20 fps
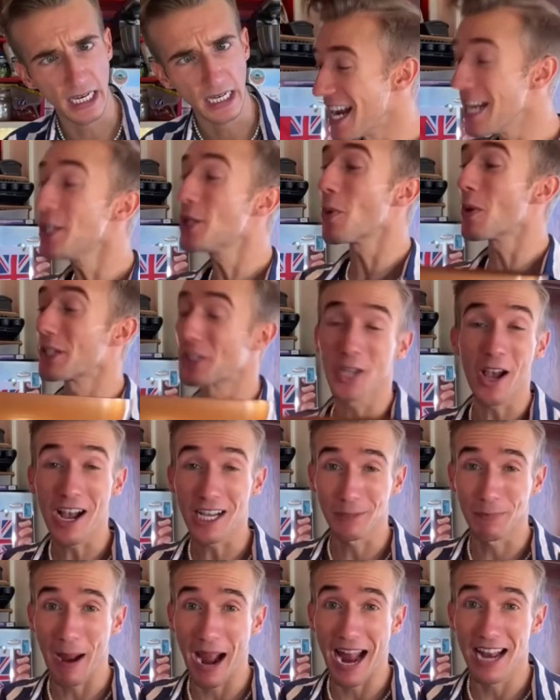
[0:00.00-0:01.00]
Into a
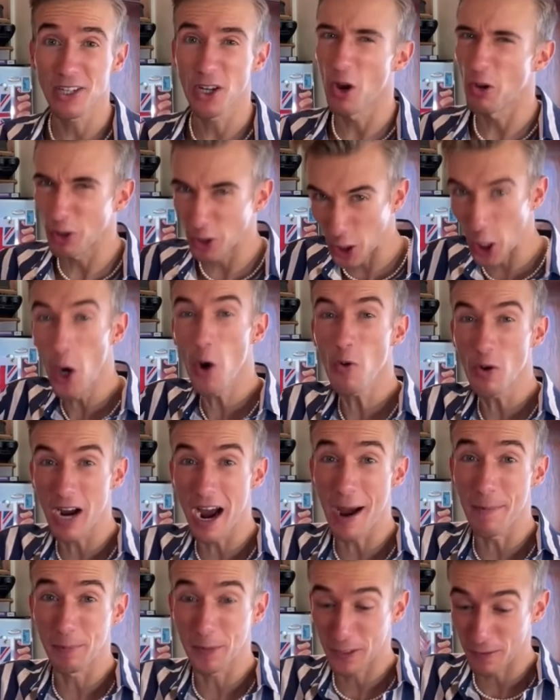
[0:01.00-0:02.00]
saucepan goes 2
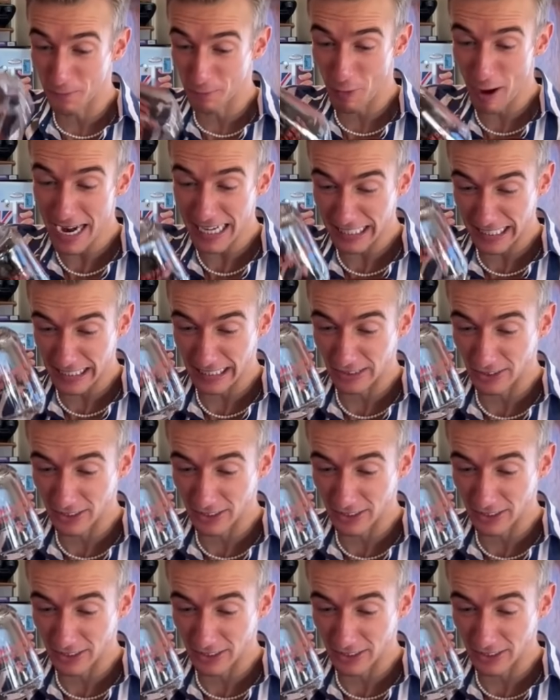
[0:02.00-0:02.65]
cups of raisins,